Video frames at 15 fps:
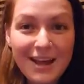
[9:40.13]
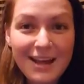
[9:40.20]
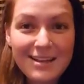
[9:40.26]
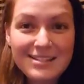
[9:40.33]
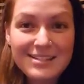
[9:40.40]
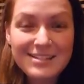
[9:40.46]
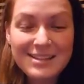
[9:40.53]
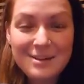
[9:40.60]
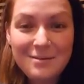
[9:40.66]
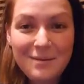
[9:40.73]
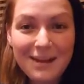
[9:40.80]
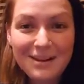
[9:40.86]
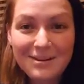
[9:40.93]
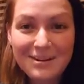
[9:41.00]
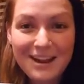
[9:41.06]
I had to see it
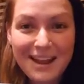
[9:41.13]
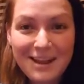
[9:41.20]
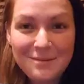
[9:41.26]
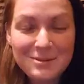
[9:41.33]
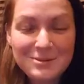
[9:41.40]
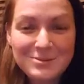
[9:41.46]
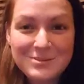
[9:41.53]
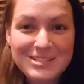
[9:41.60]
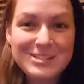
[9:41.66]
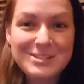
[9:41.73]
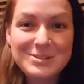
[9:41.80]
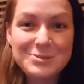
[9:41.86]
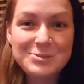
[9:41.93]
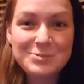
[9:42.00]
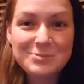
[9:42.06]
by your name because we did
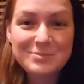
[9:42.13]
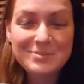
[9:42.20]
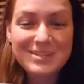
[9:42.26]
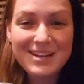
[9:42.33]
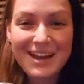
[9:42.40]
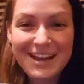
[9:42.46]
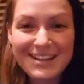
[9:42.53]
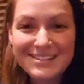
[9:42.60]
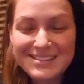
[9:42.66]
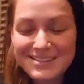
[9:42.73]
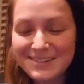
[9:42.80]
a Zoom tonight.